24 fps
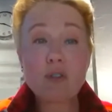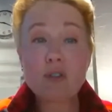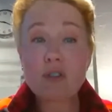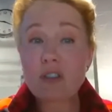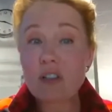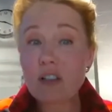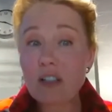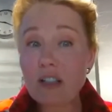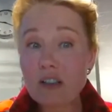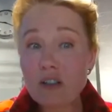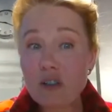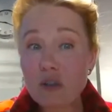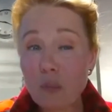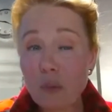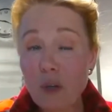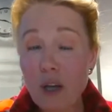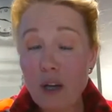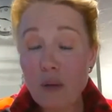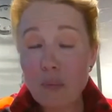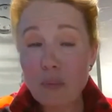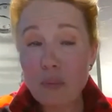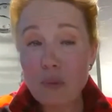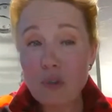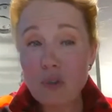How do you
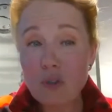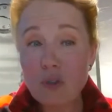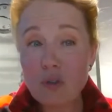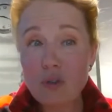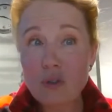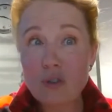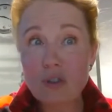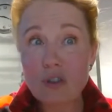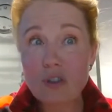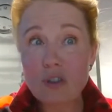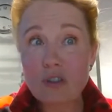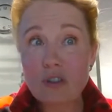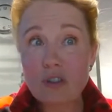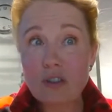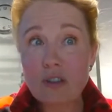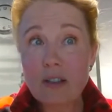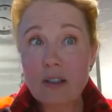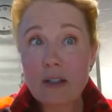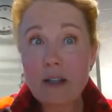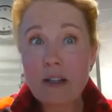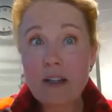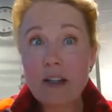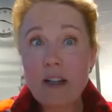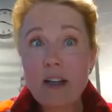select your block
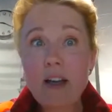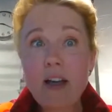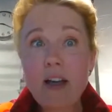producers?